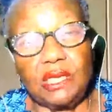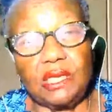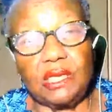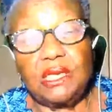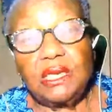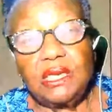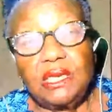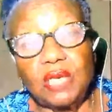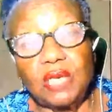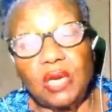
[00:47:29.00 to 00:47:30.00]
you're going to
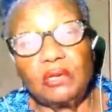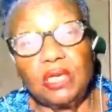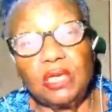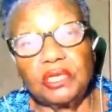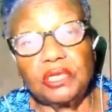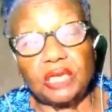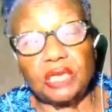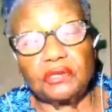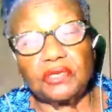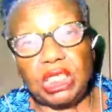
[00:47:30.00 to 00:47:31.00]
lose your Social
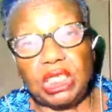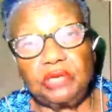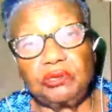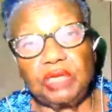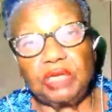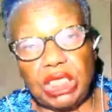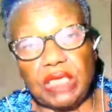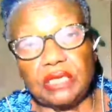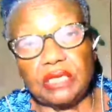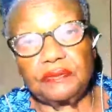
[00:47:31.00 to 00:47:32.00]
Security check.
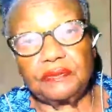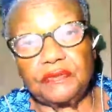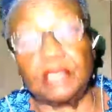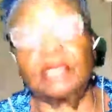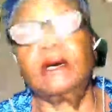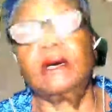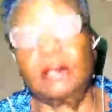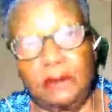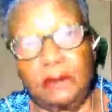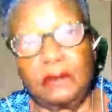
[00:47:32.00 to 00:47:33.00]
Uh-huh.
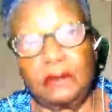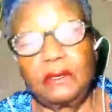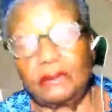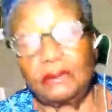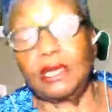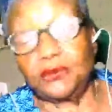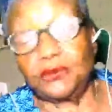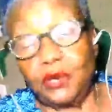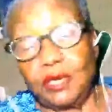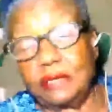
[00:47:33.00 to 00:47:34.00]
That's right.
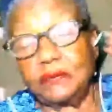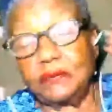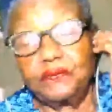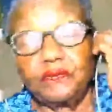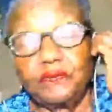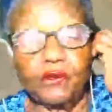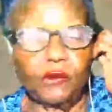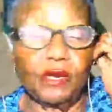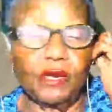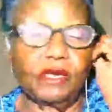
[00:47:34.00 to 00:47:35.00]
All right.
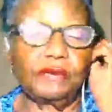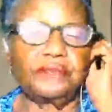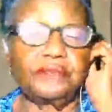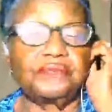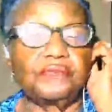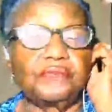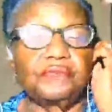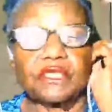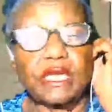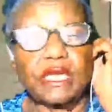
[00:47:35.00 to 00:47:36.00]
So that's
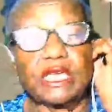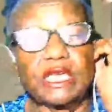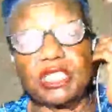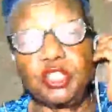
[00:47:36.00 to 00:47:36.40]
stupid.